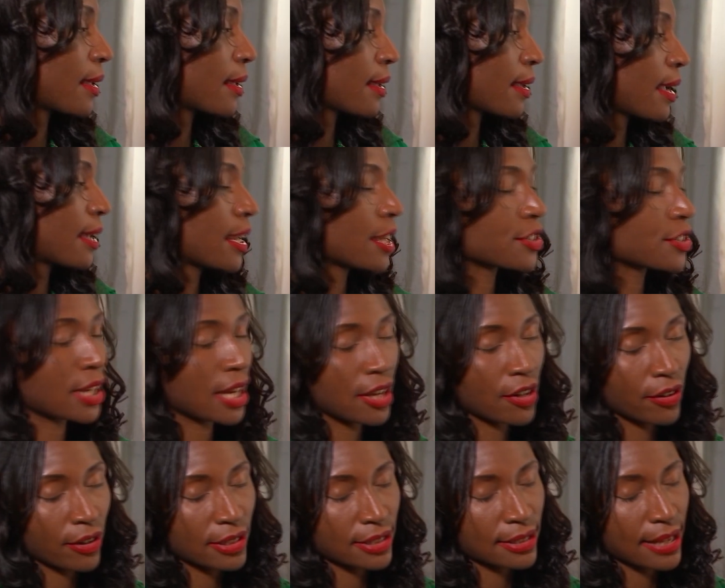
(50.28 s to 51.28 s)
And during
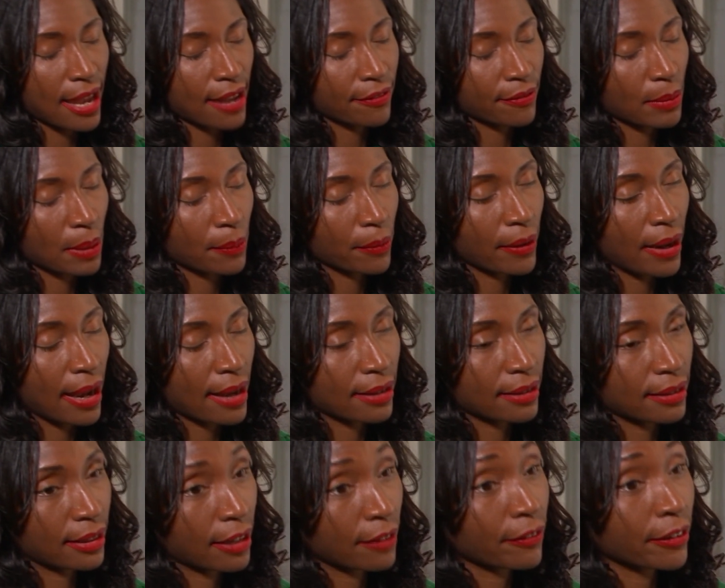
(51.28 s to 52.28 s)
the pandemic, she
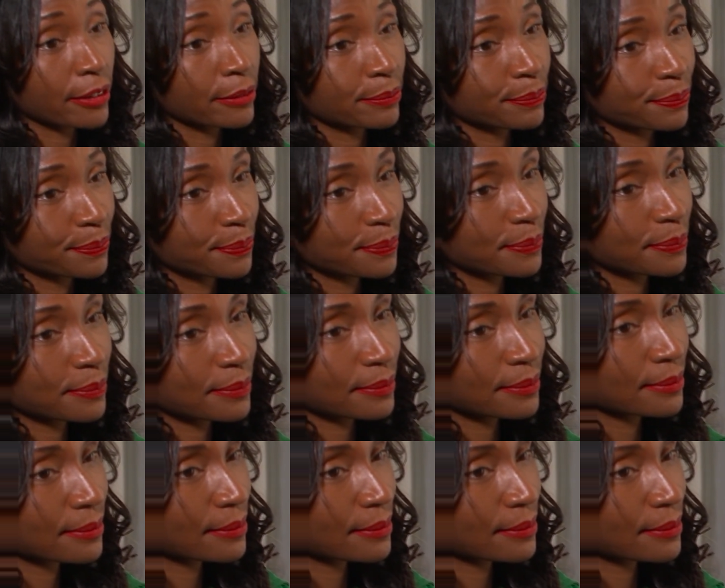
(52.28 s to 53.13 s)
returned to her first